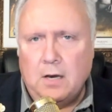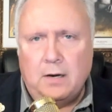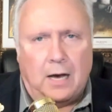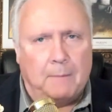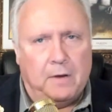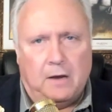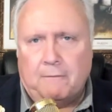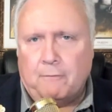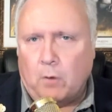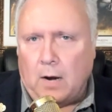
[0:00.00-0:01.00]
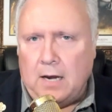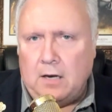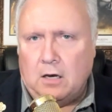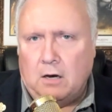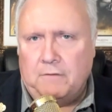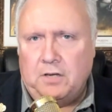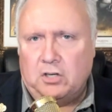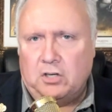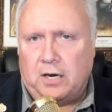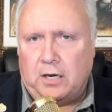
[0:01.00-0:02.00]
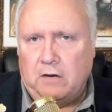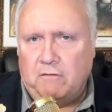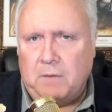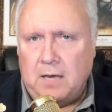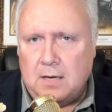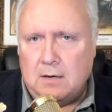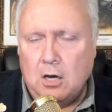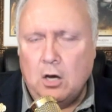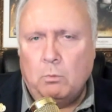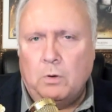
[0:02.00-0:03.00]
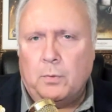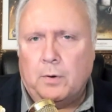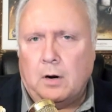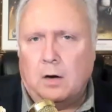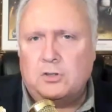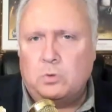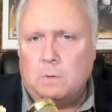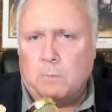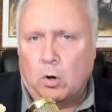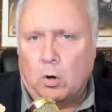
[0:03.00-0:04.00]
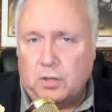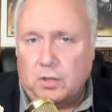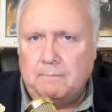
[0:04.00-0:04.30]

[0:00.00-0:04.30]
not be afraid of the executive pen with regards to abortion.